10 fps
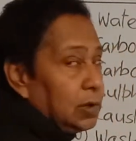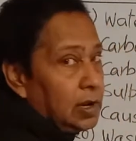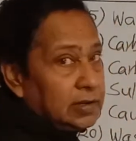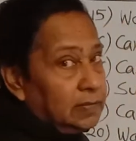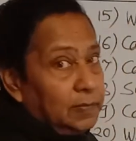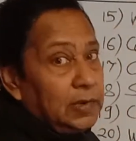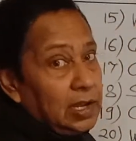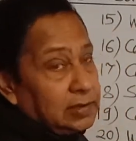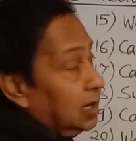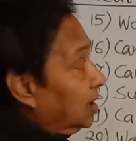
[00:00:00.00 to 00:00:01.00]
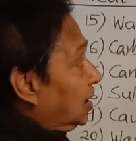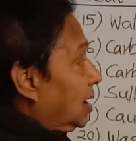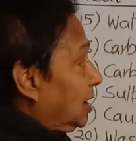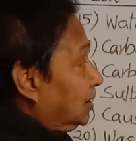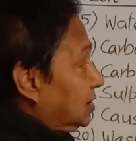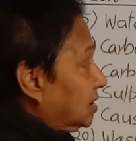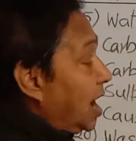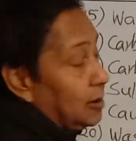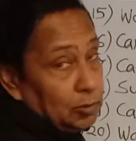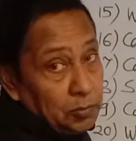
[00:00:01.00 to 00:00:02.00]
you will not get this
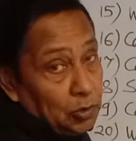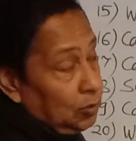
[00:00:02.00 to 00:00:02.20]
carbon